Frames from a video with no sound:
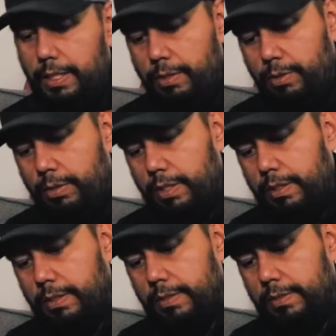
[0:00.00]
You
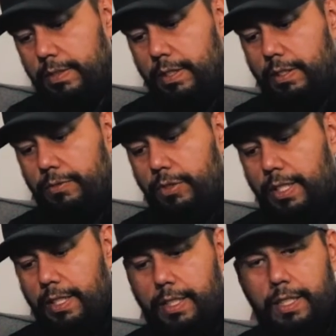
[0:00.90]
can, you know, if you
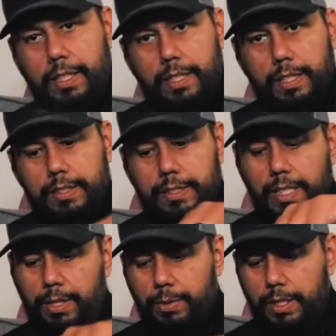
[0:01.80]
got to cut things
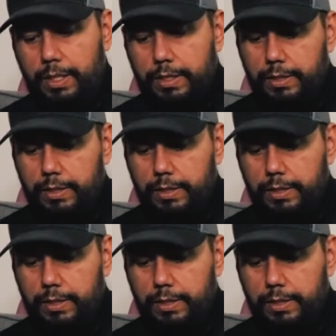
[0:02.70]
sideways